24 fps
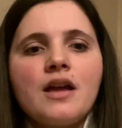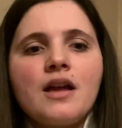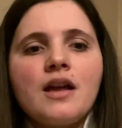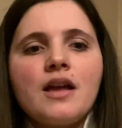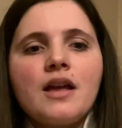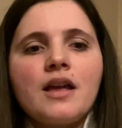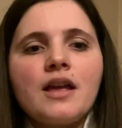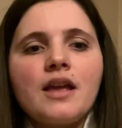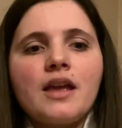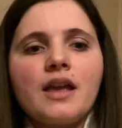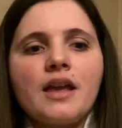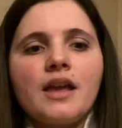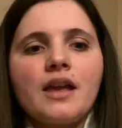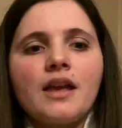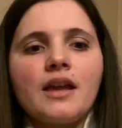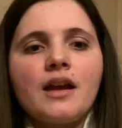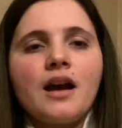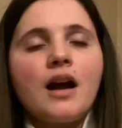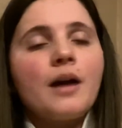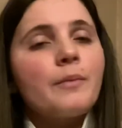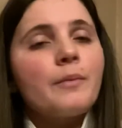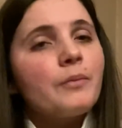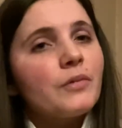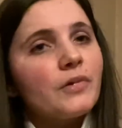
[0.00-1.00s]
a
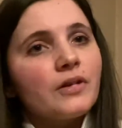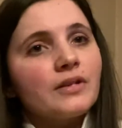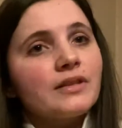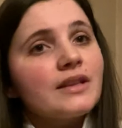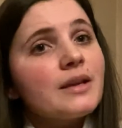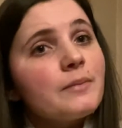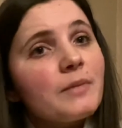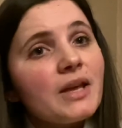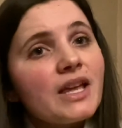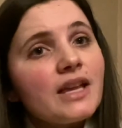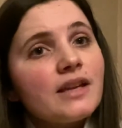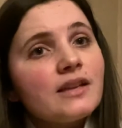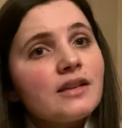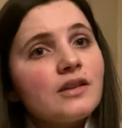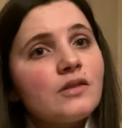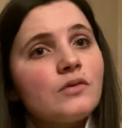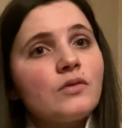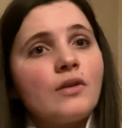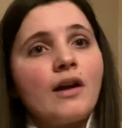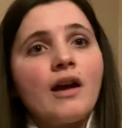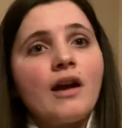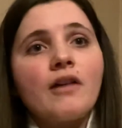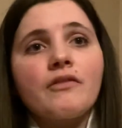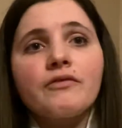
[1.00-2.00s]
upper limit, you know
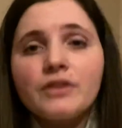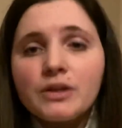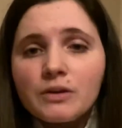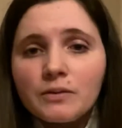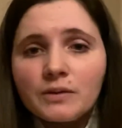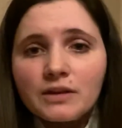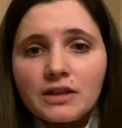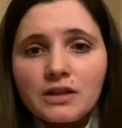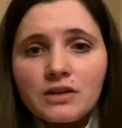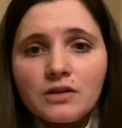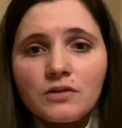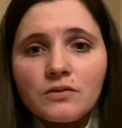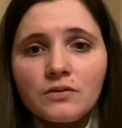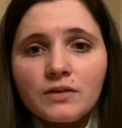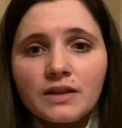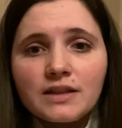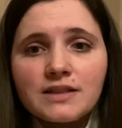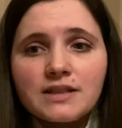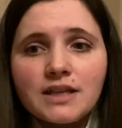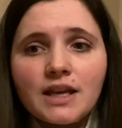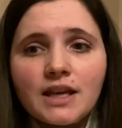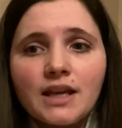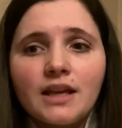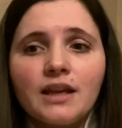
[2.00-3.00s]
how frequently you can
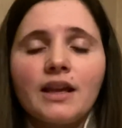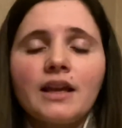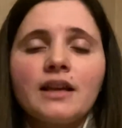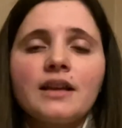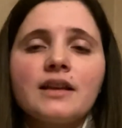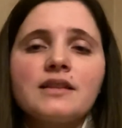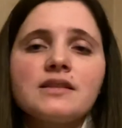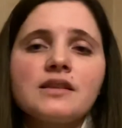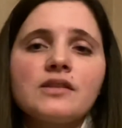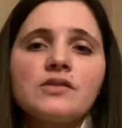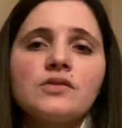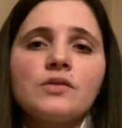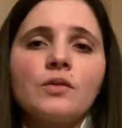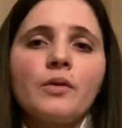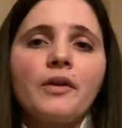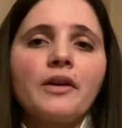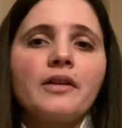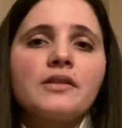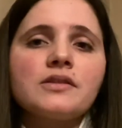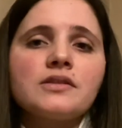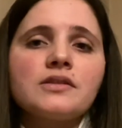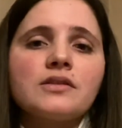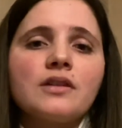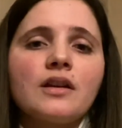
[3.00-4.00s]
take it. Essential
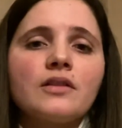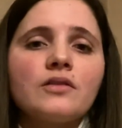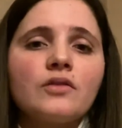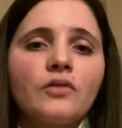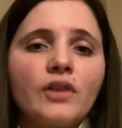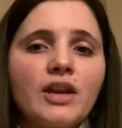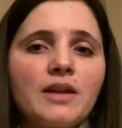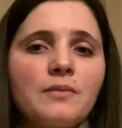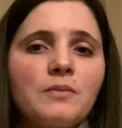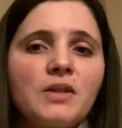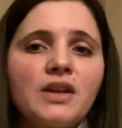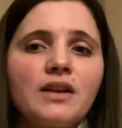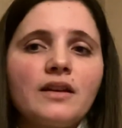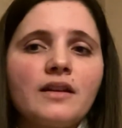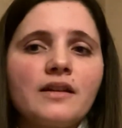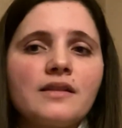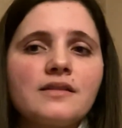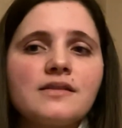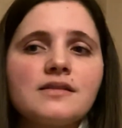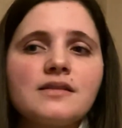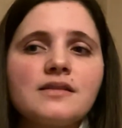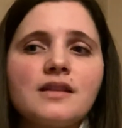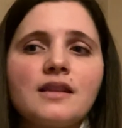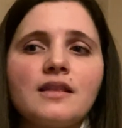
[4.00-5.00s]
oils are great
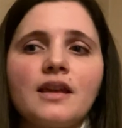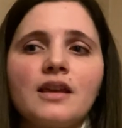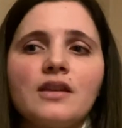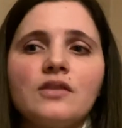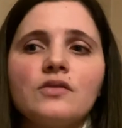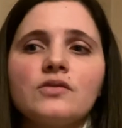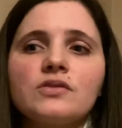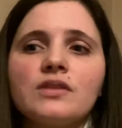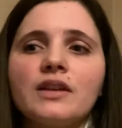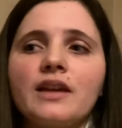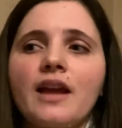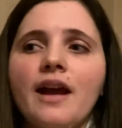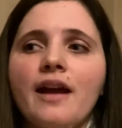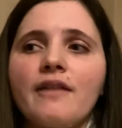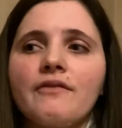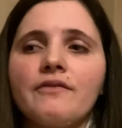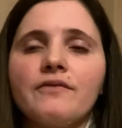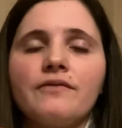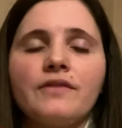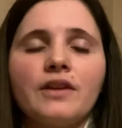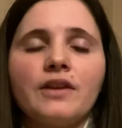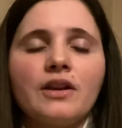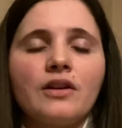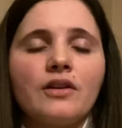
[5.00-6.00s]
because they usually have
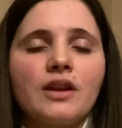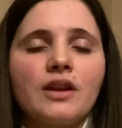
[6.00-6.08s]
very